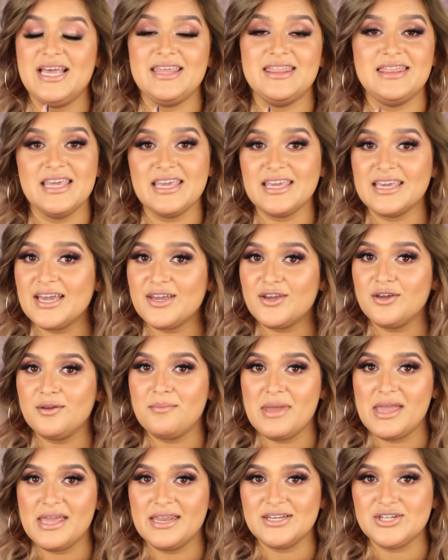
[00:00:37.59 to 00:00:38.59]
I think I could
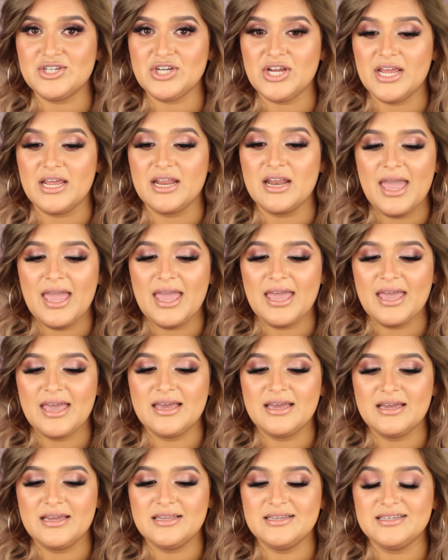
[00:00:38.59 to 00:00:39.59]
manage it
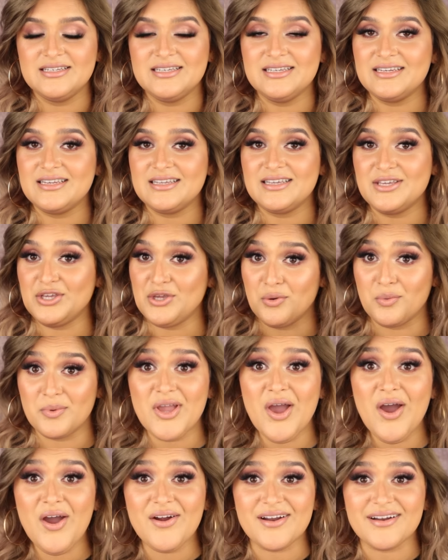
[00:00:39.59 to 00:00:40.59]
and here we
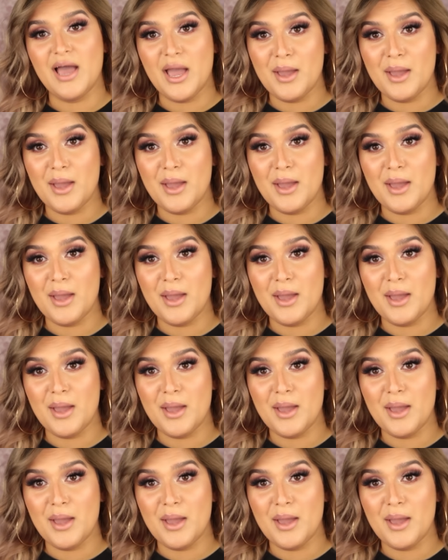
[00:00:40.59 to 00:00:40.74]
are